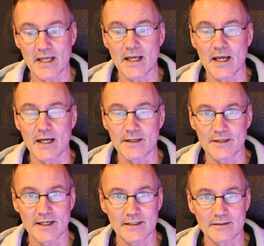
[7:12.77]
And
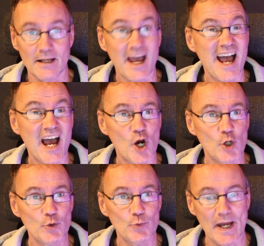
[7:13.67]
then a
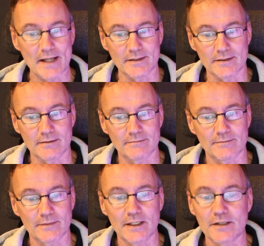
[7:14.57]
run
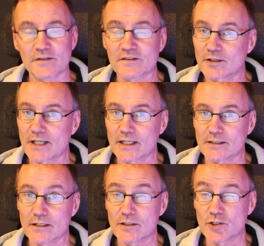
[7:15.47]
is
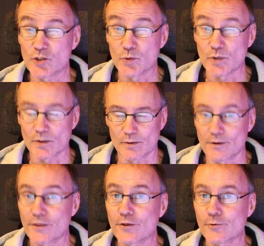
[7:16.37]
connected to your
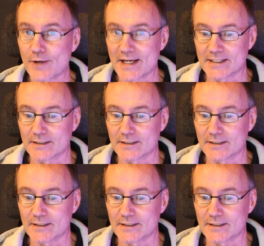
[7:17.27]
thread.